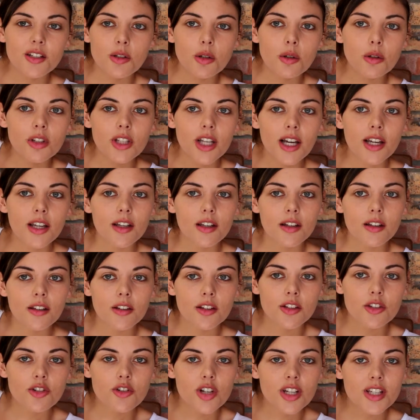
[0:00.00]
called like the
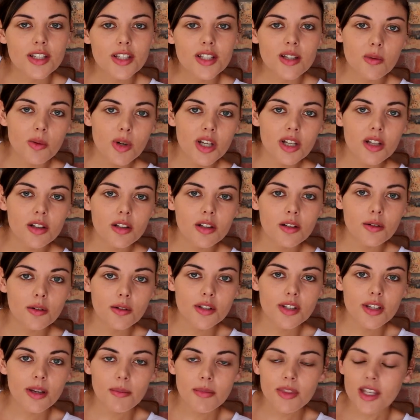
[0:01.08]
Trixie wheel or
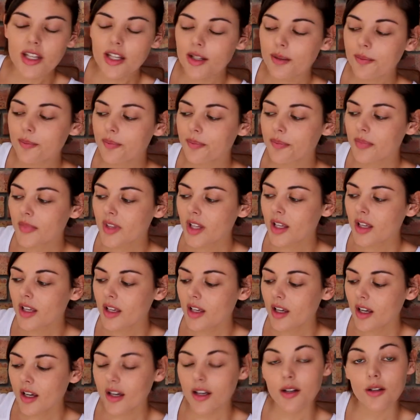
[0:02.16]
something.
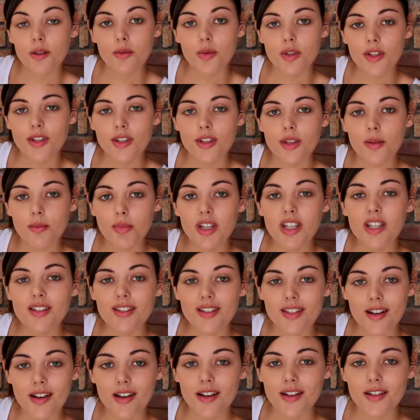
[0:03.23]
And it was the biggest
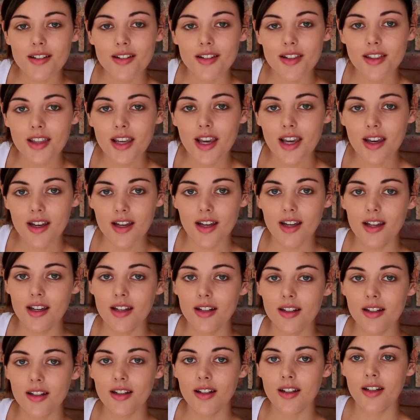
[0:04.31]
size that they had.
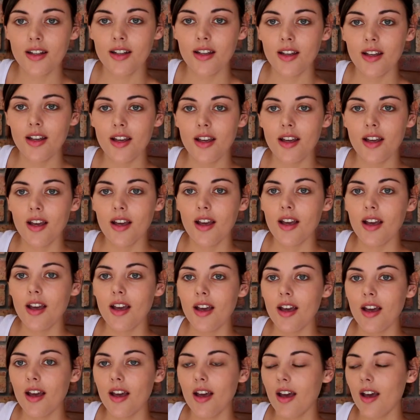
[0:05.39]

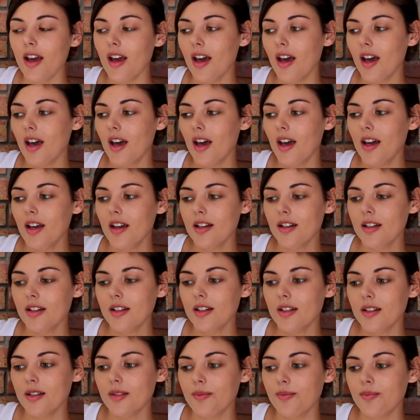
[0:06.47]

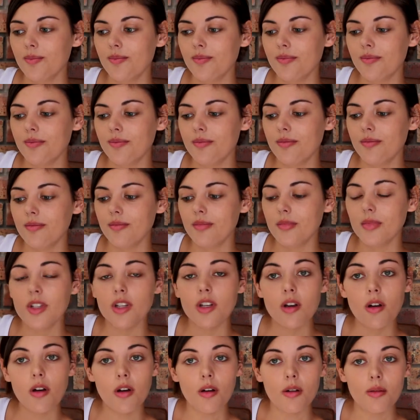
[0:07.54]
And
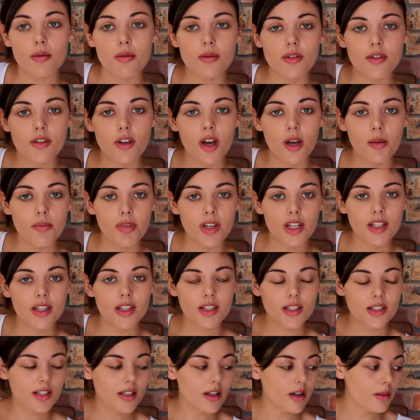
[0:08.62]
yeah, so I picked
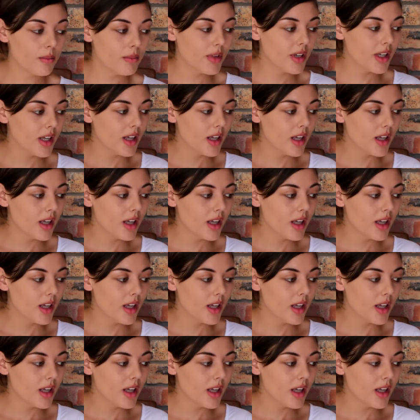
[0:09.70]
this up.